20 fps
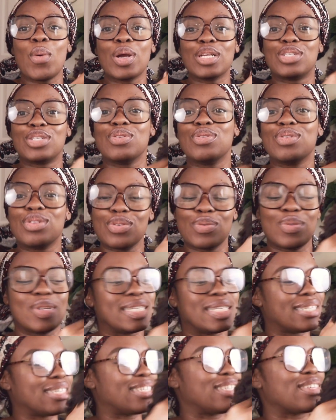what you do
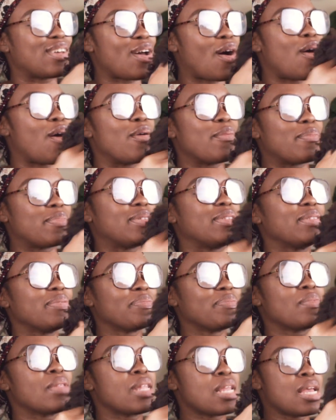is sculpt.
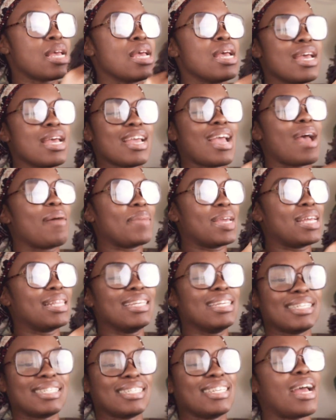I mean,
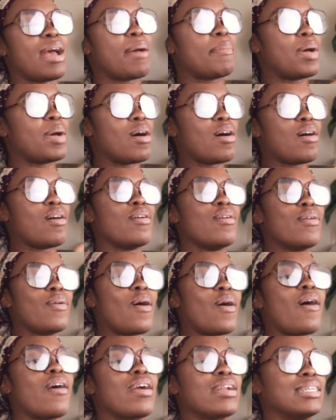listen, I'm a
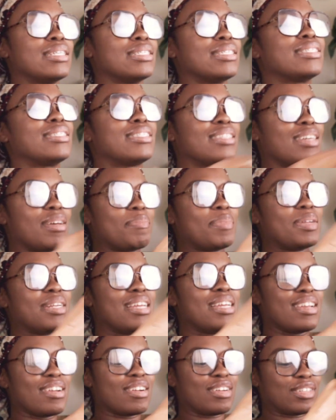whole artist up in
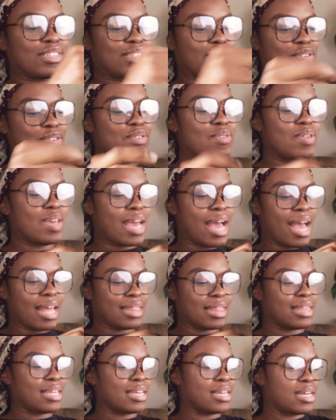here. So you
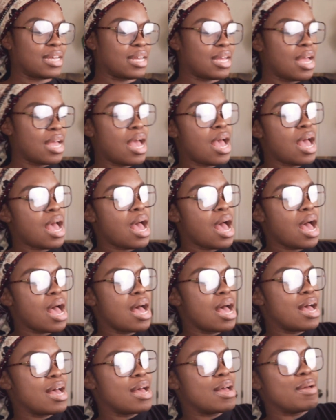got the
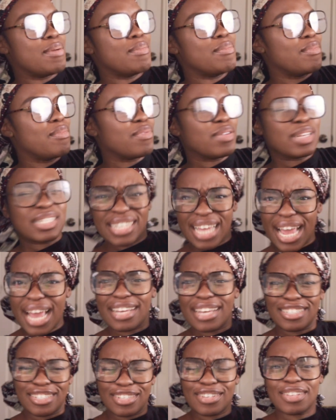
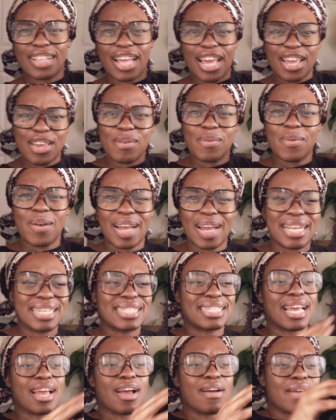texture that you want.
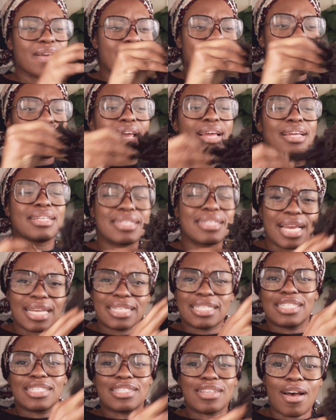It's like, okay, now it's
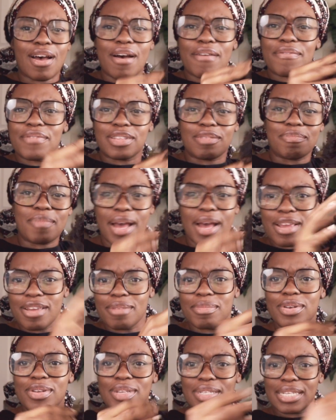nice and soft, it's
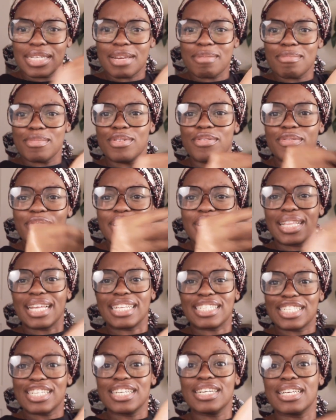malleable, you see it moving,
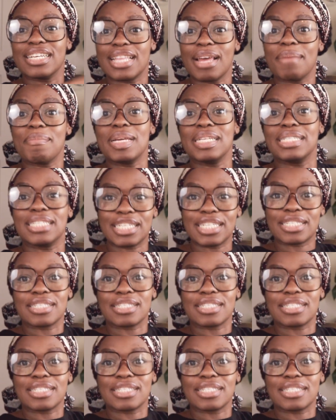that's good. That means